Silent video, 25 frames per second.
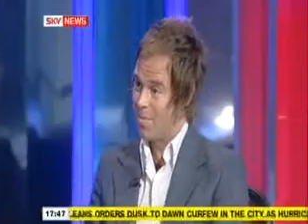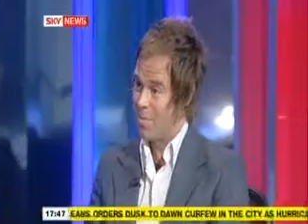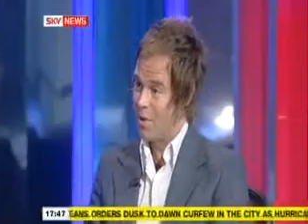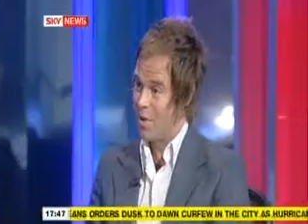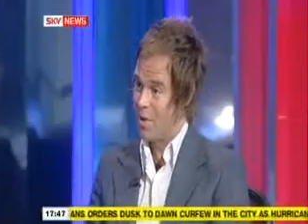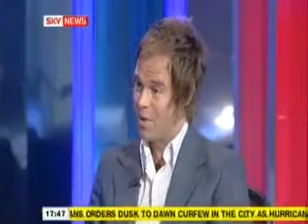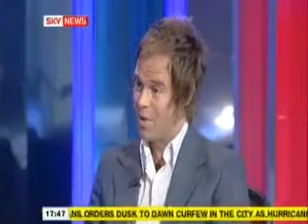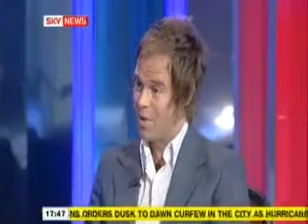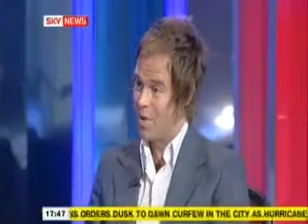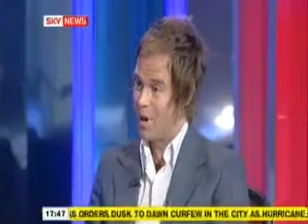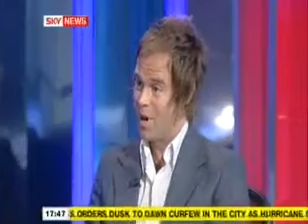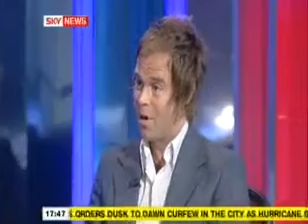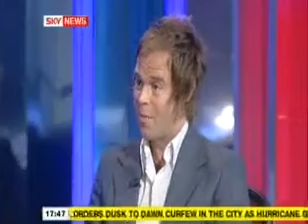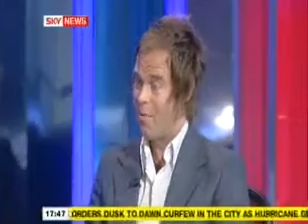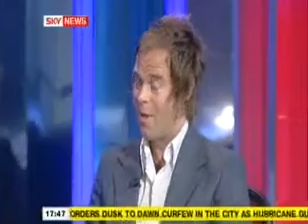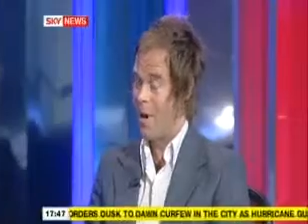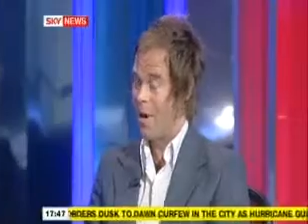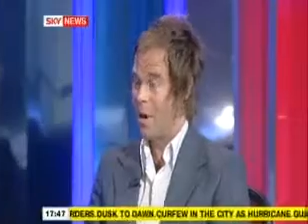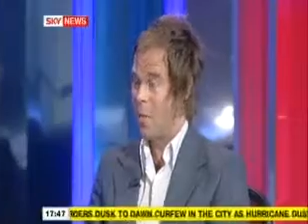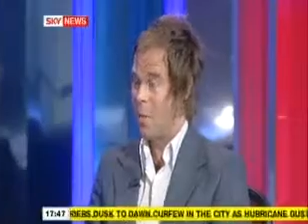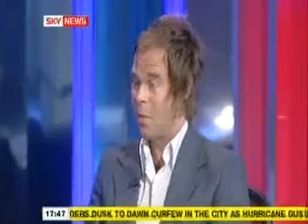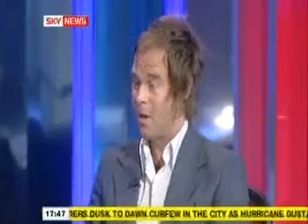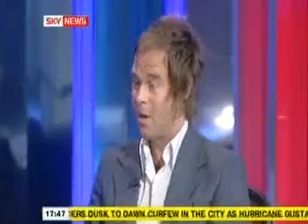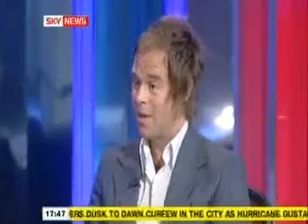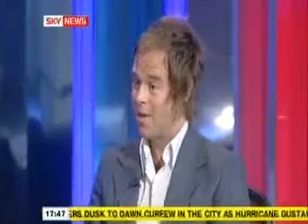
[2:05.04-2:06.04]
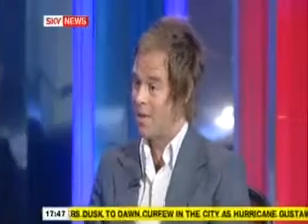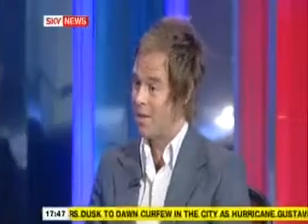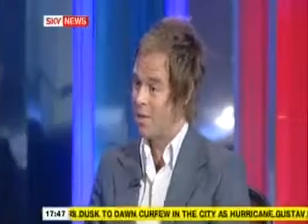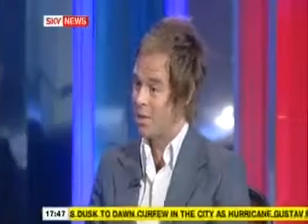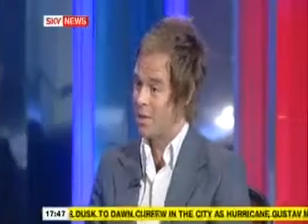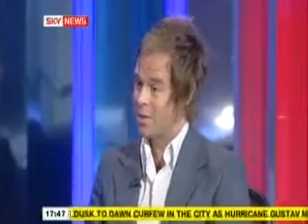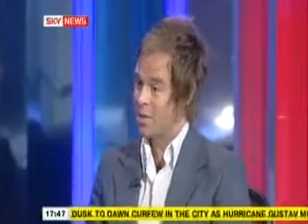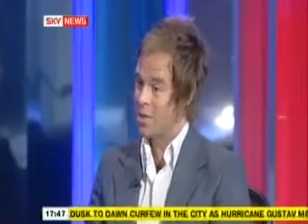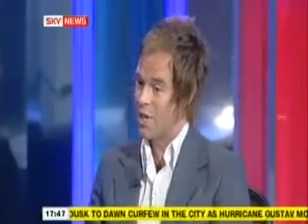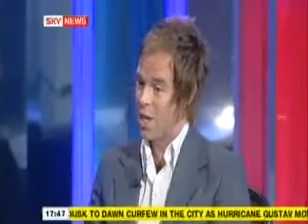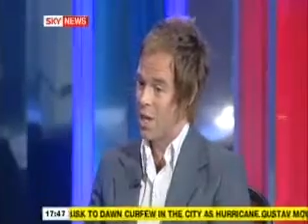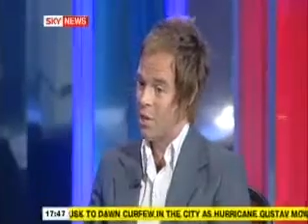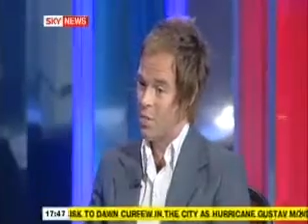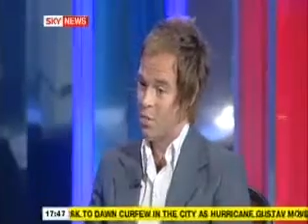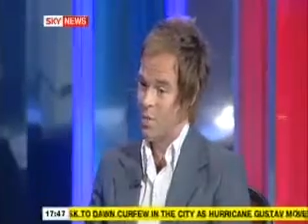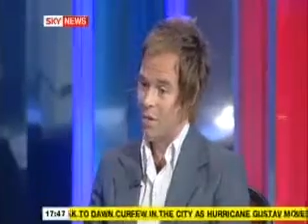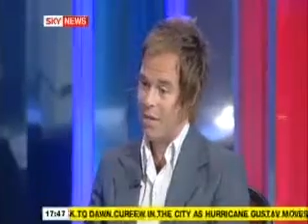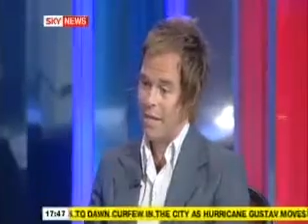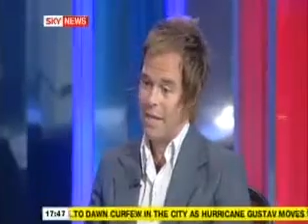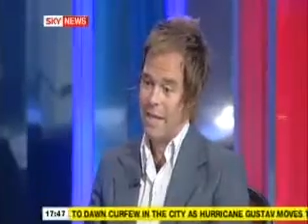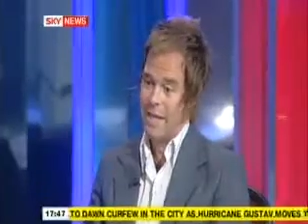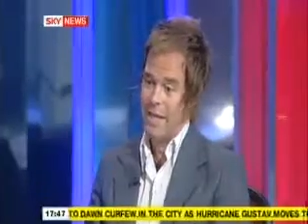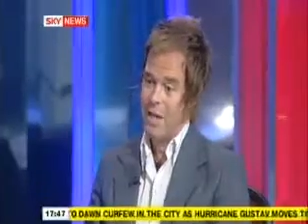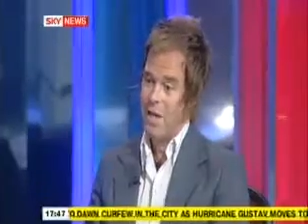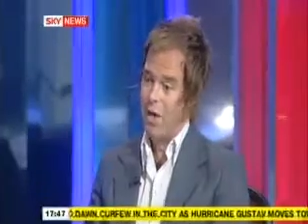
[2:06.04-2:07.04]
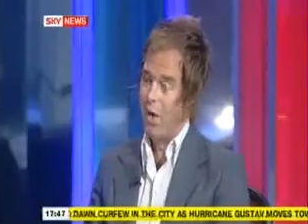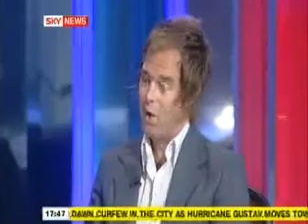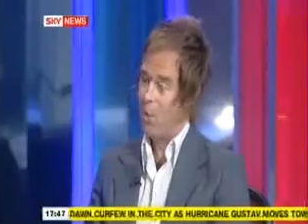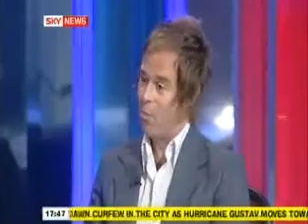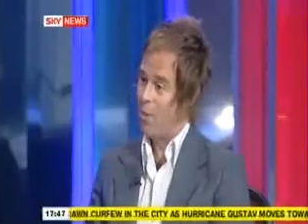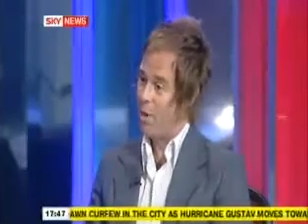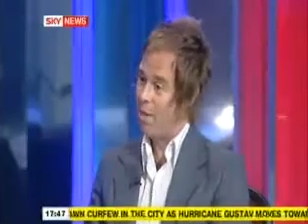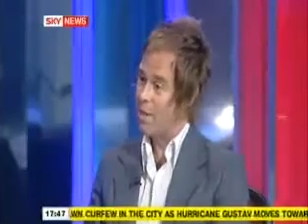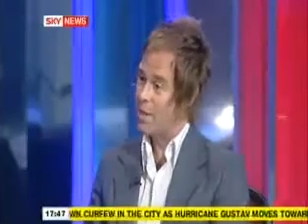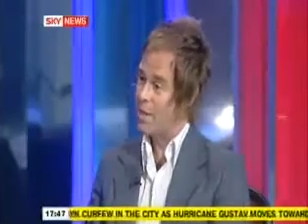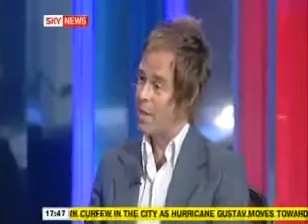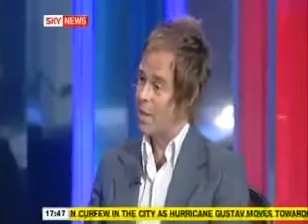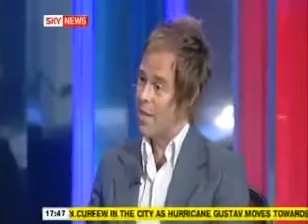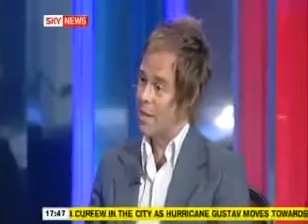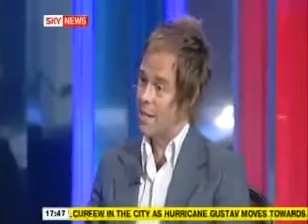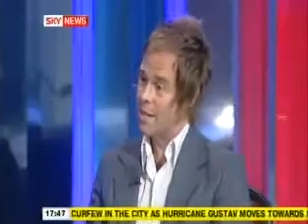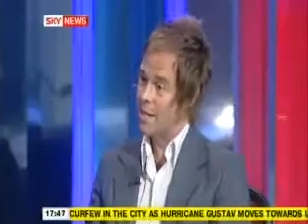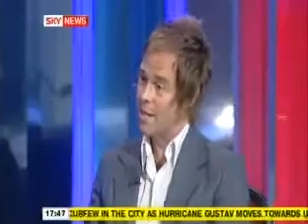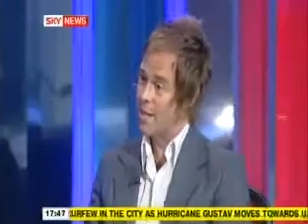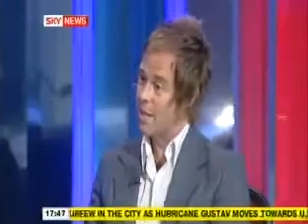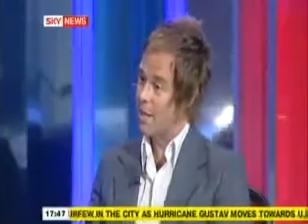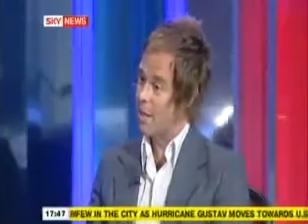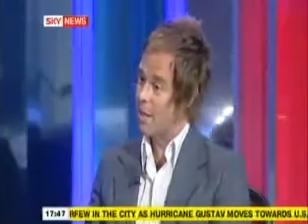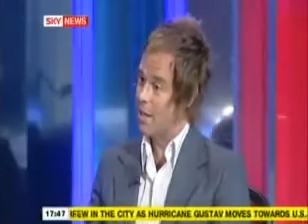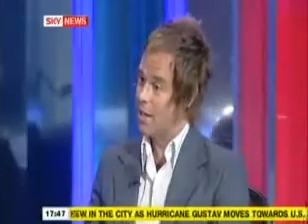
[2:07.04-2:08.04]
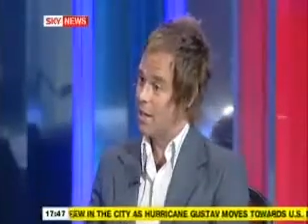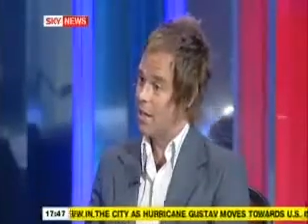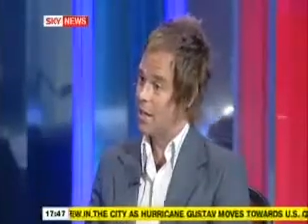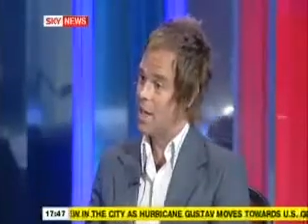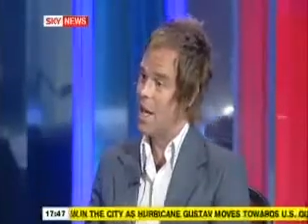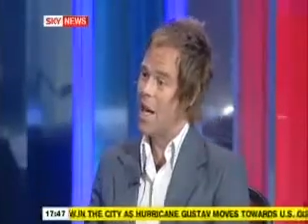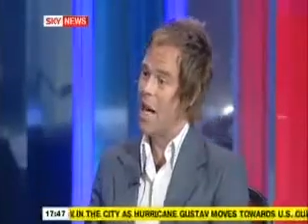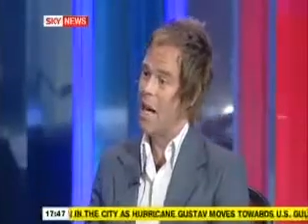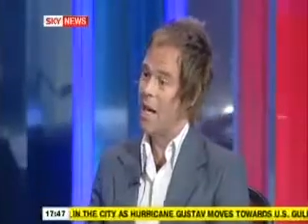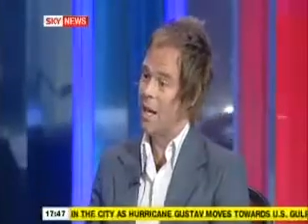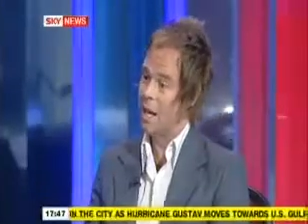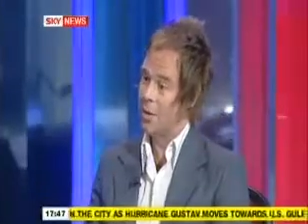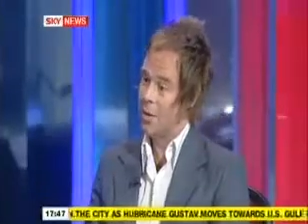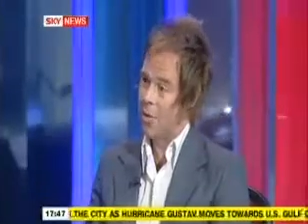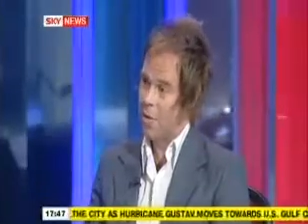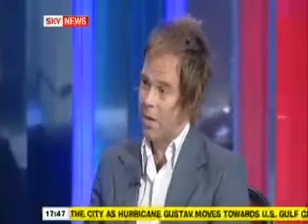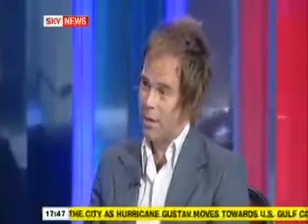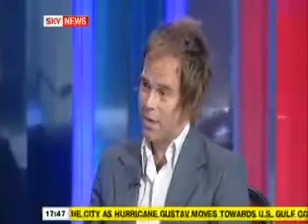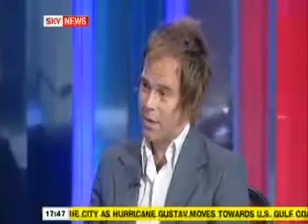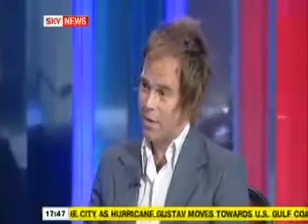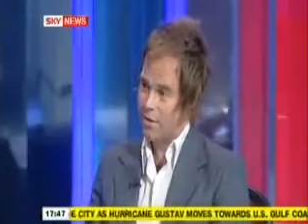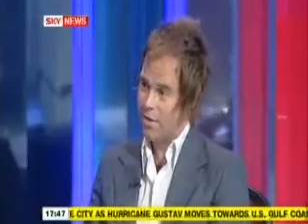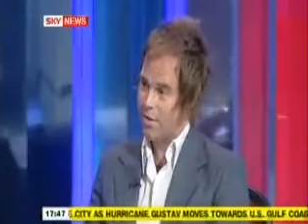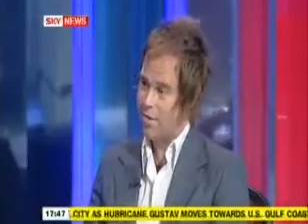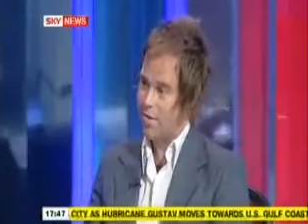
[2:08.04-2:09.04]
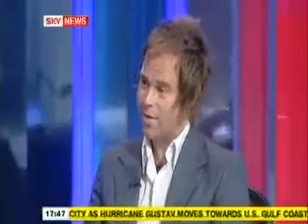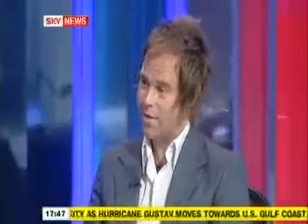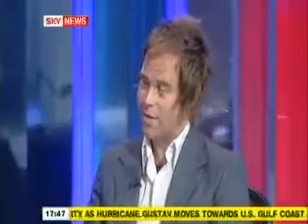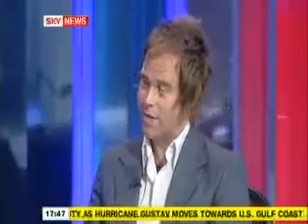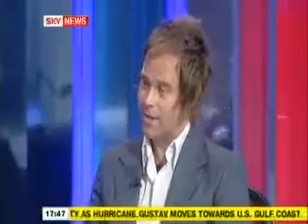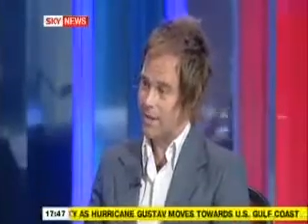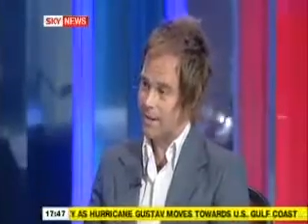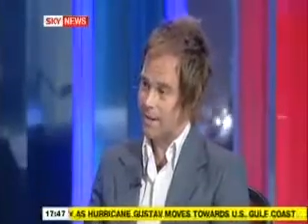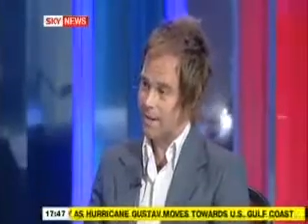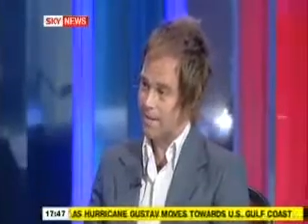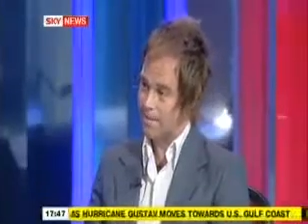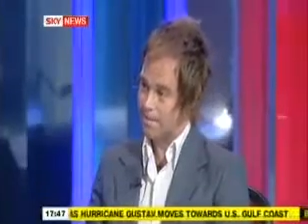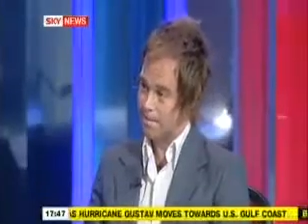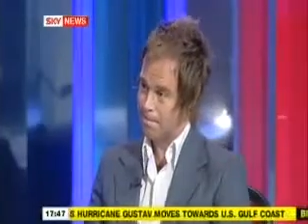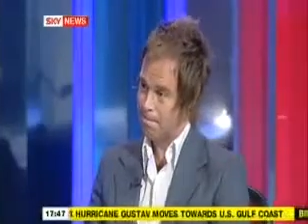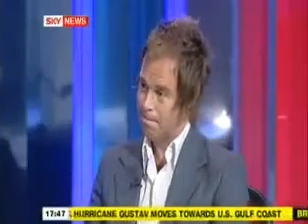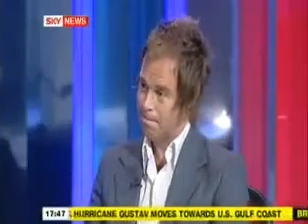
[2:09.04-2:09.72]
a month ago by winning the Dutch Open, albeit against a slightly weakened field.